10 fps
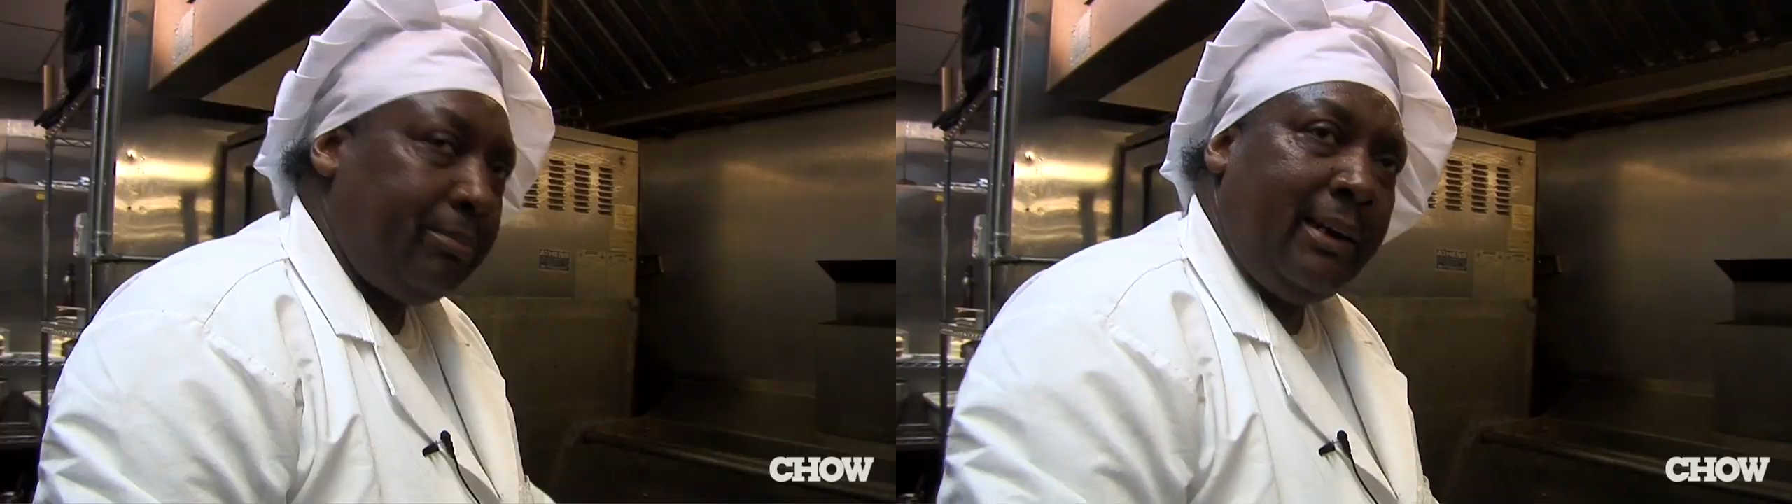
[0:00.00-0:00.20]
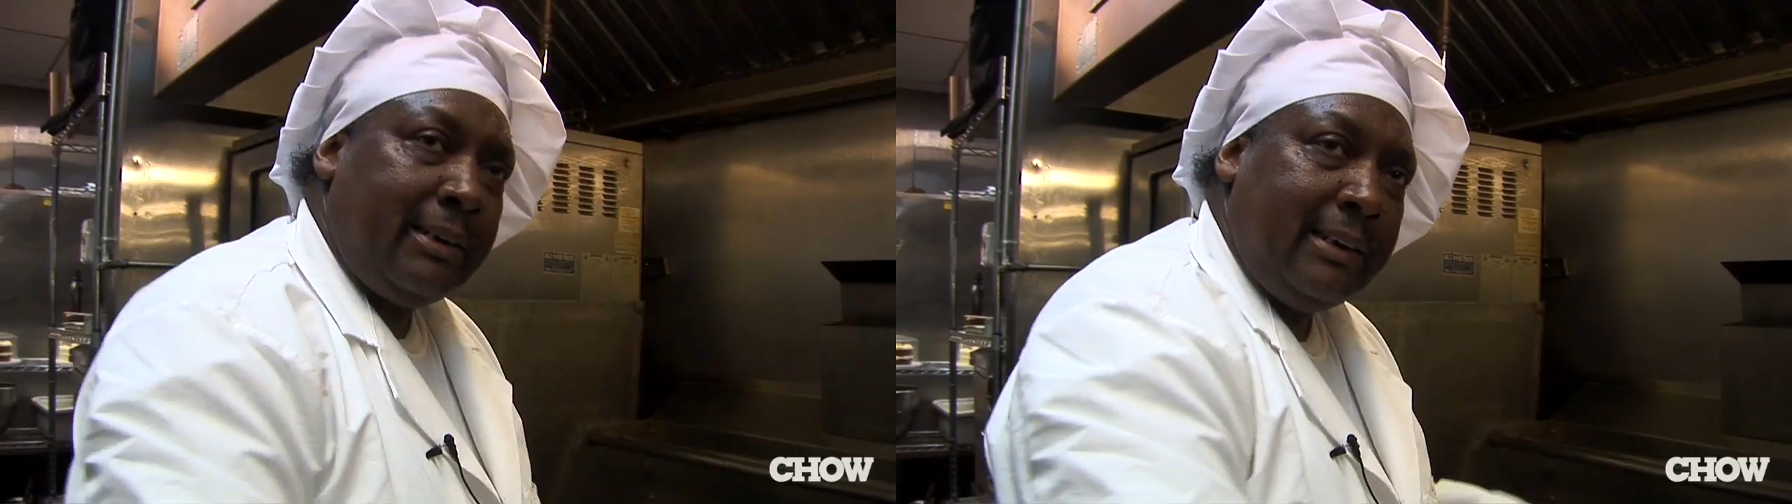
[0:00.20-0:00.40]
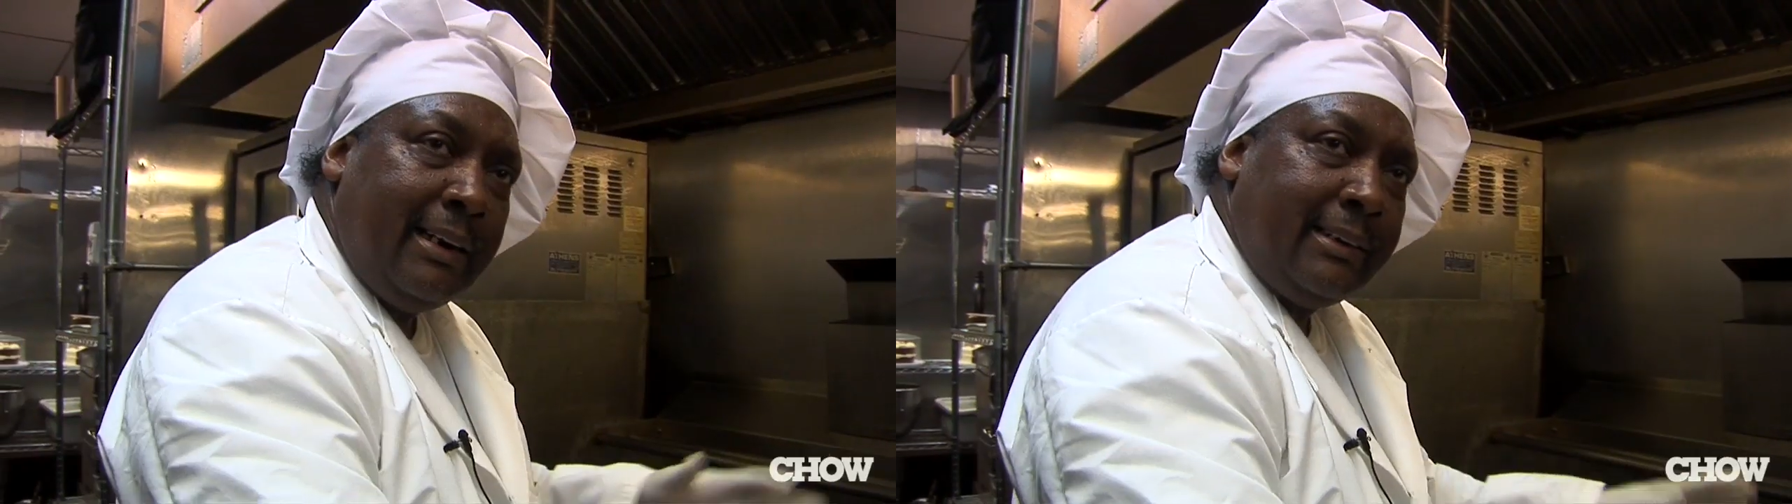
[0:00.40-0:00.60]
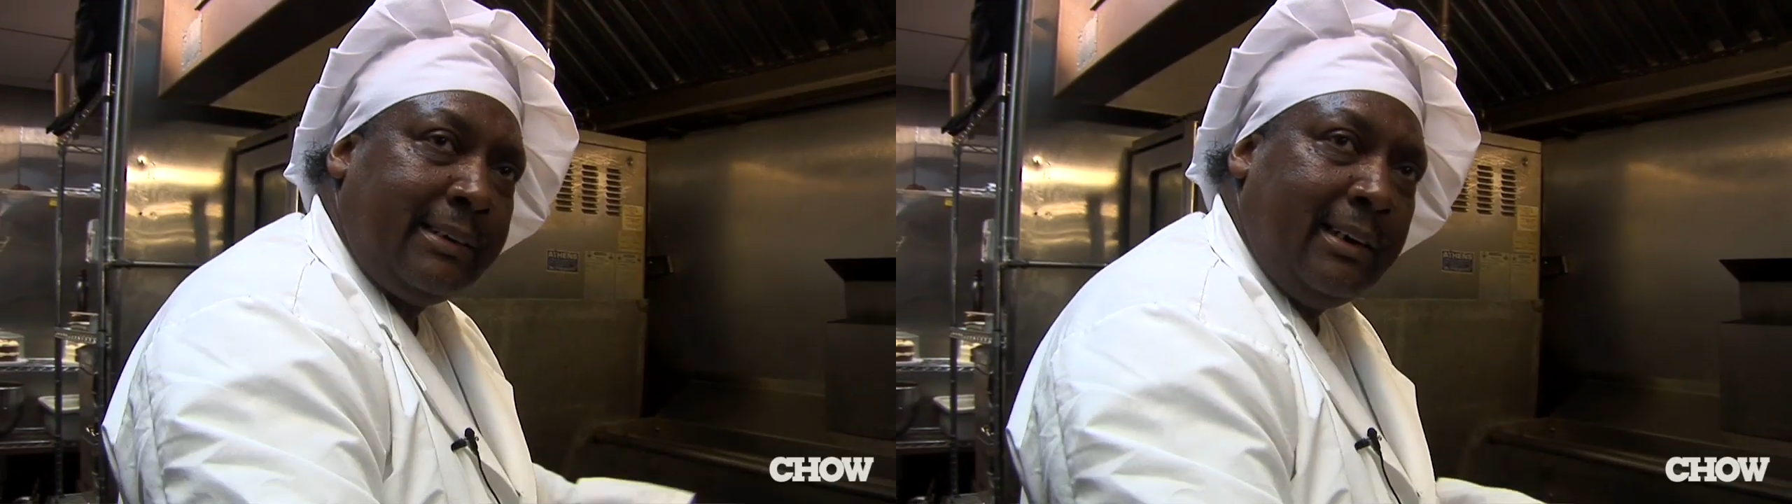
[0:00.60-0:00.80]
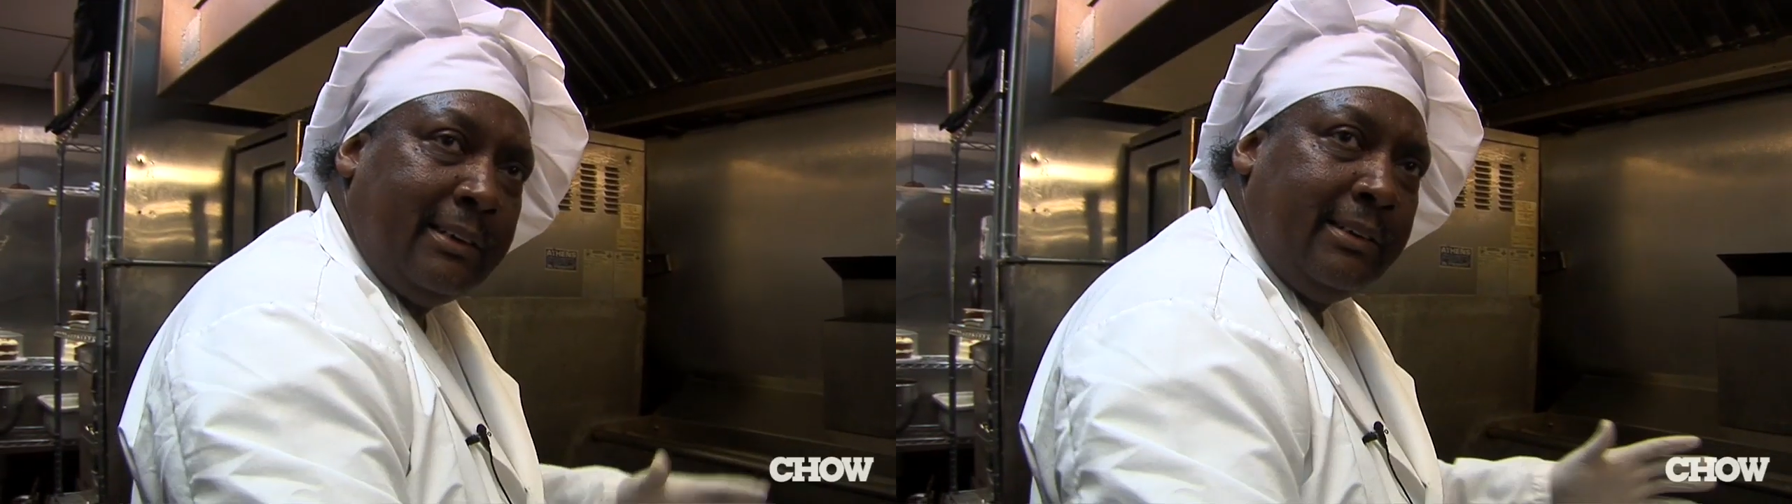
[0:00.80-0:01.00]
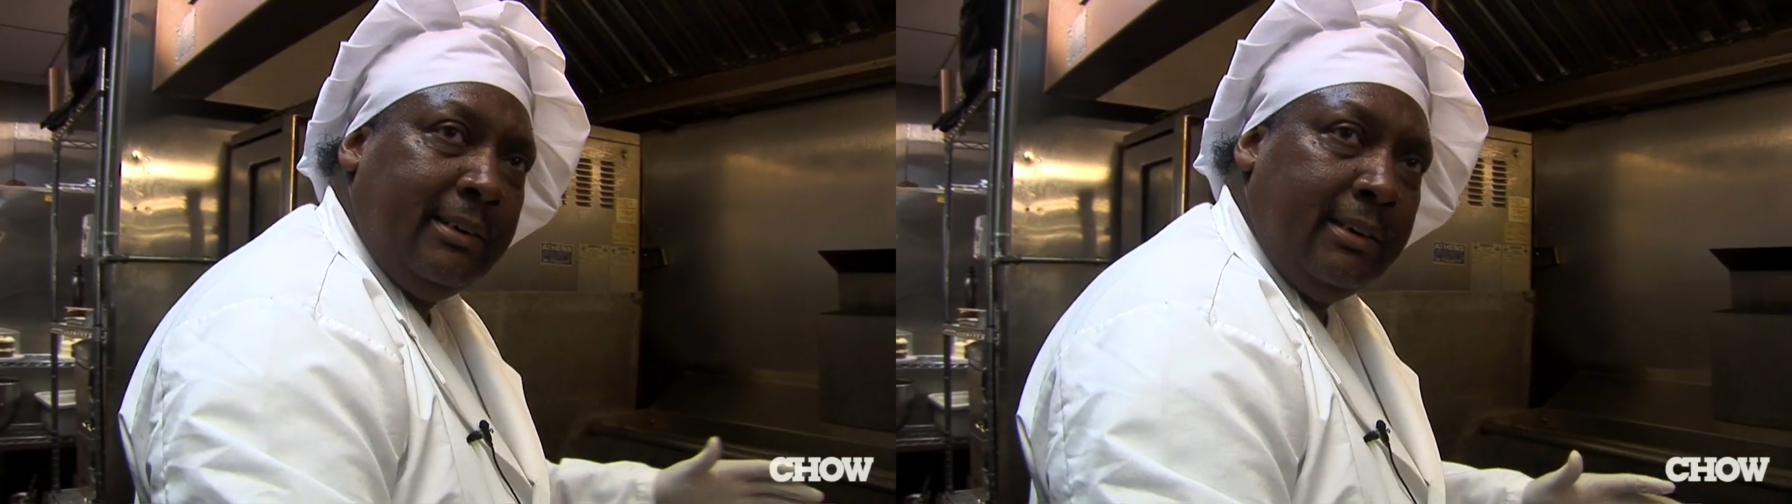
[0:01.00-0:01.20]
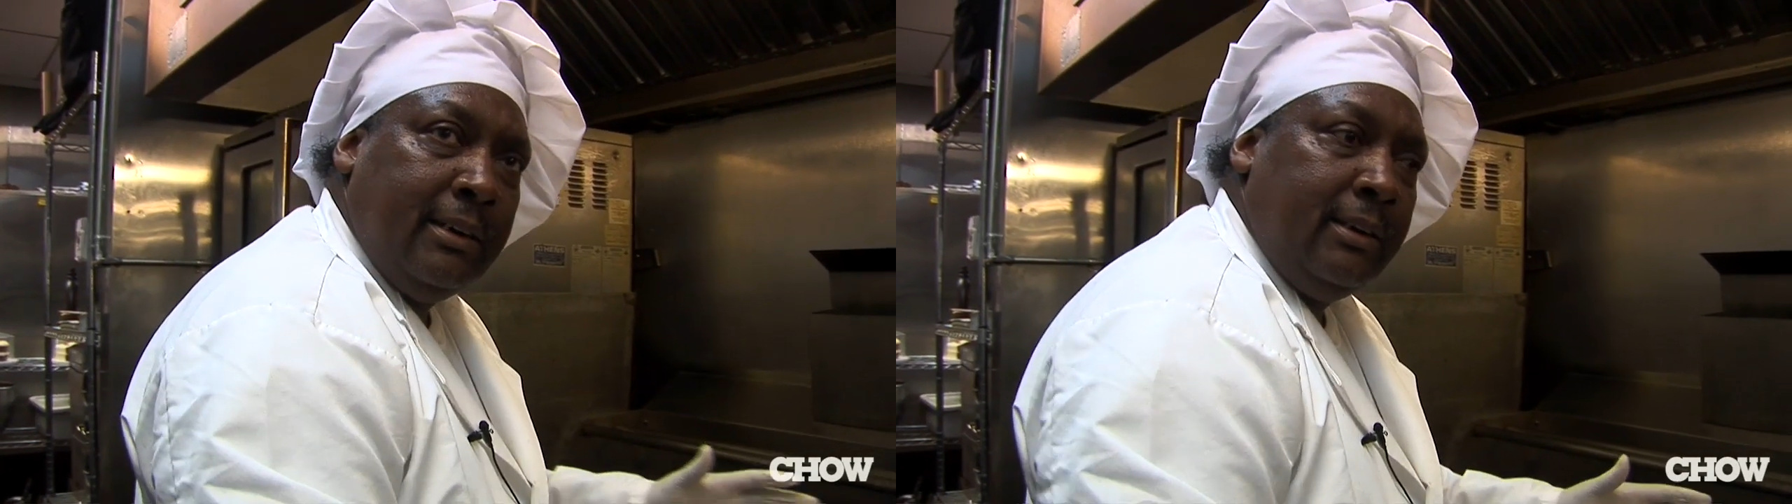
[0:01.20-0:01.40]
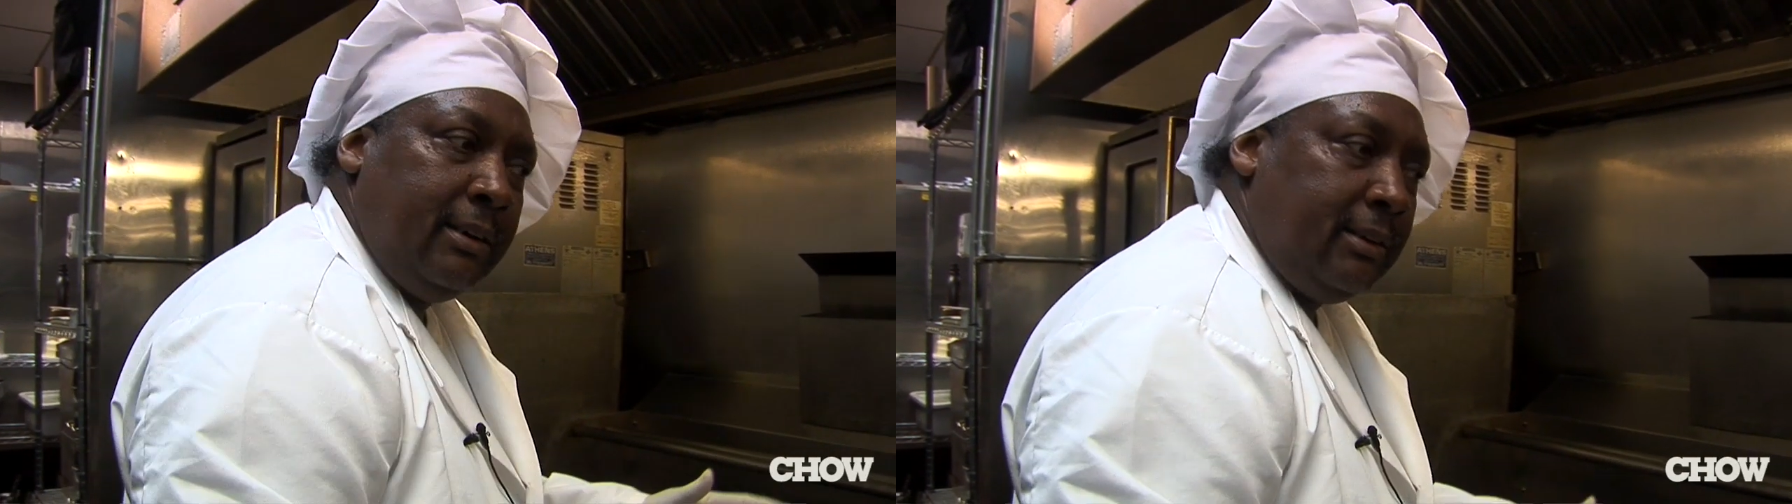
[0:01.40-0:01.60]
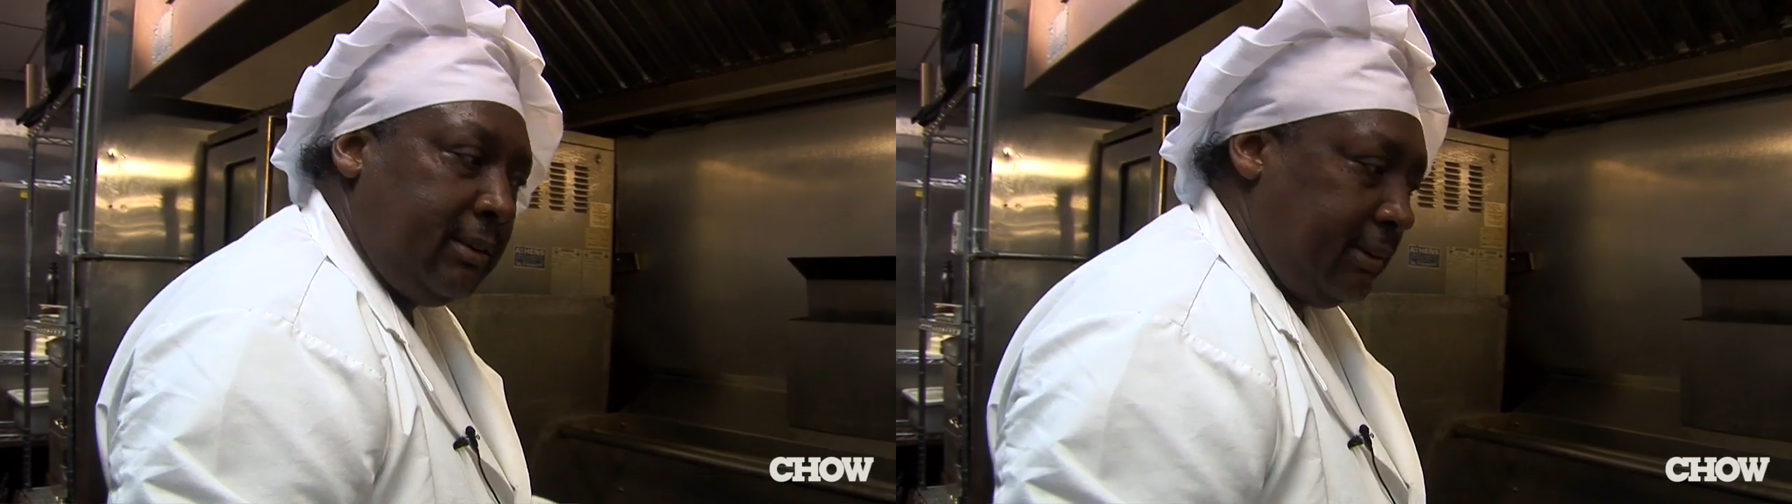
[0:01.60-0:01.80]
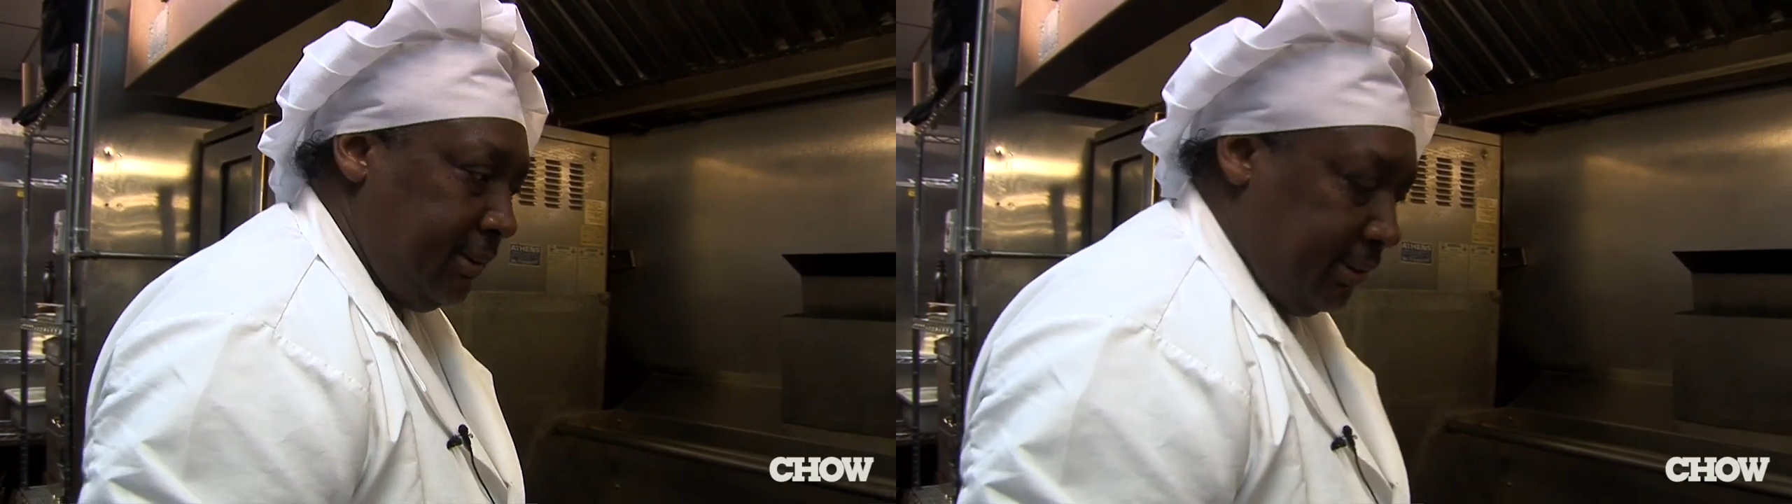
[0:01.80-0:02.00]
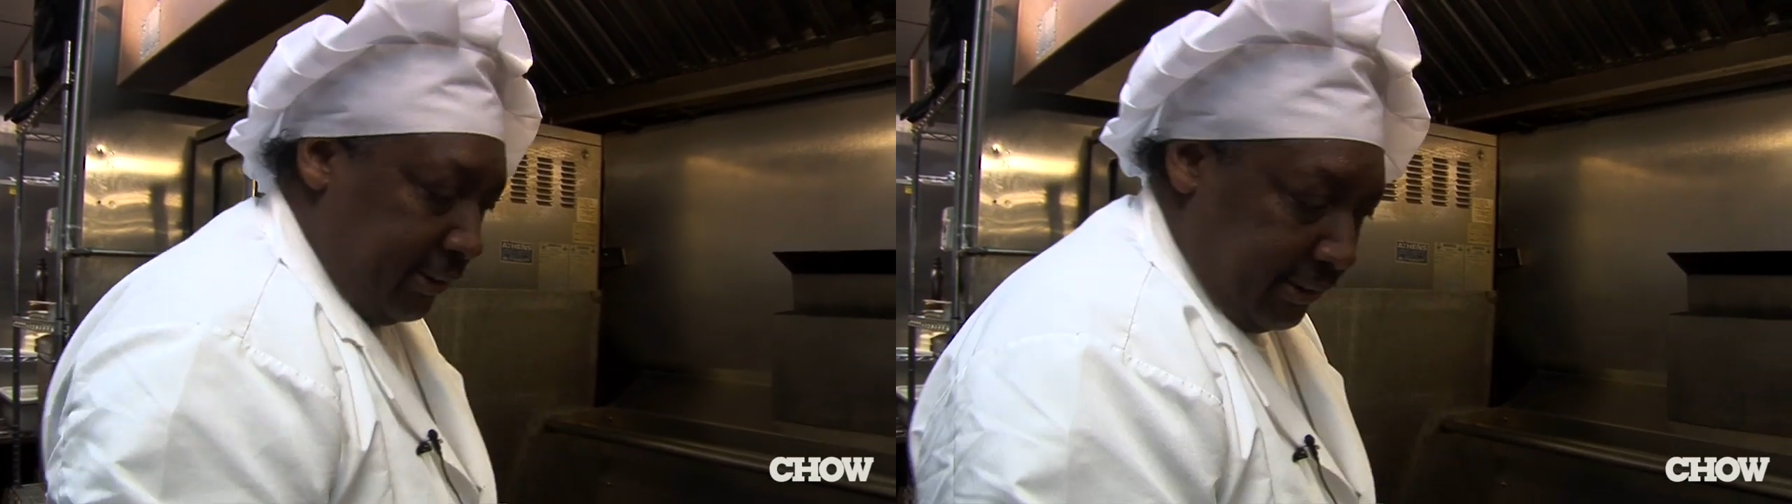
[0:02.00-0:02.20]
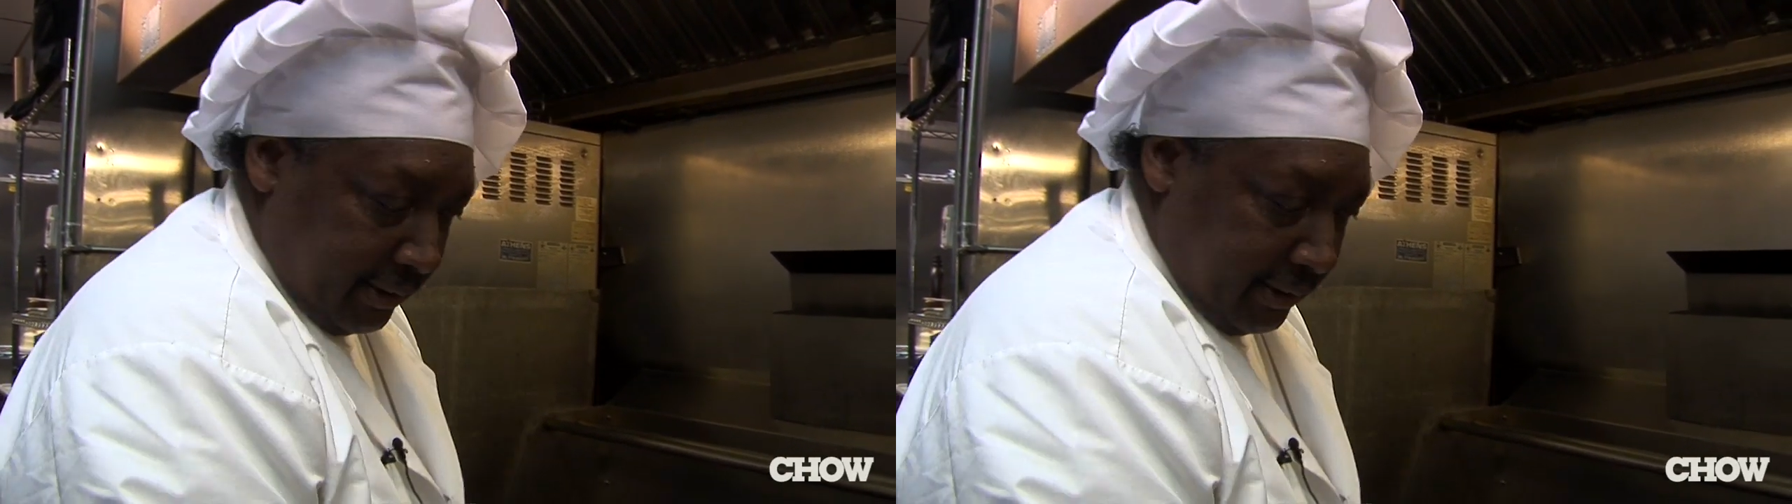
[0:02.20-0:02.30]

brown, then I start to turn